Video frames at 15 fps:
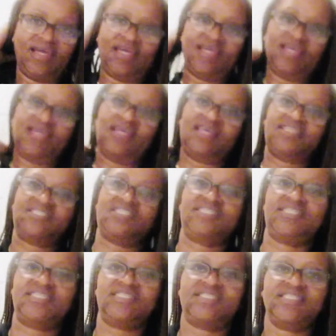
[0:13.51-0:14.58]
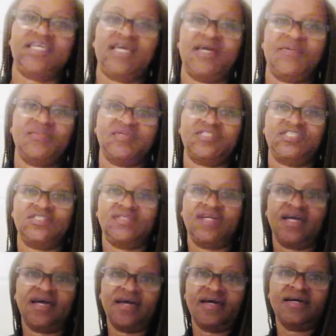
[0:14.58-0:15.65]
and chit-chat with you
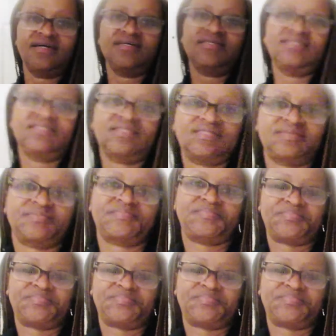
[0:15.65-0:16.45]
guys.